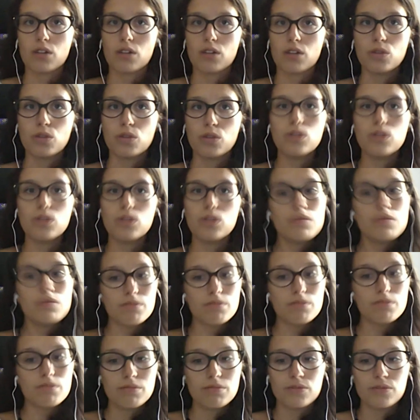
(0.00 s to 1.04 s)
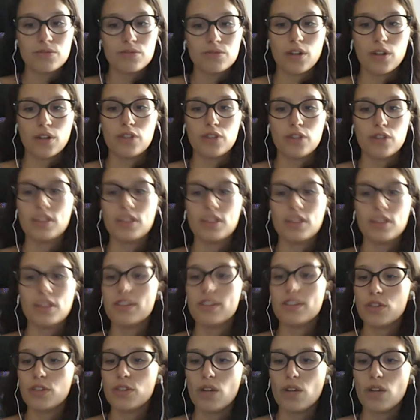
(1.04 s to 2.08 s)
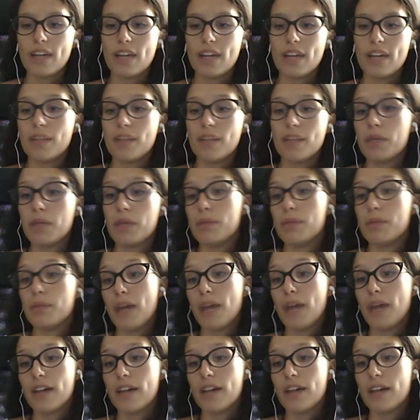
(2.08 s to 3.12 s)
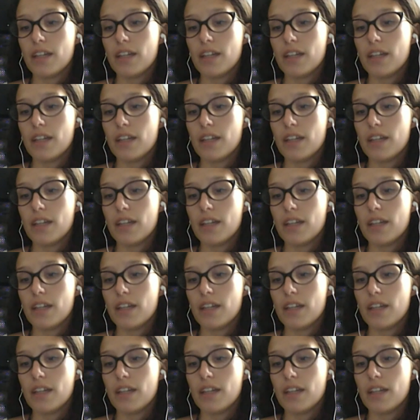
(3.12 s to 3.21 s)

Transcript: good for the individual, and they may be bad.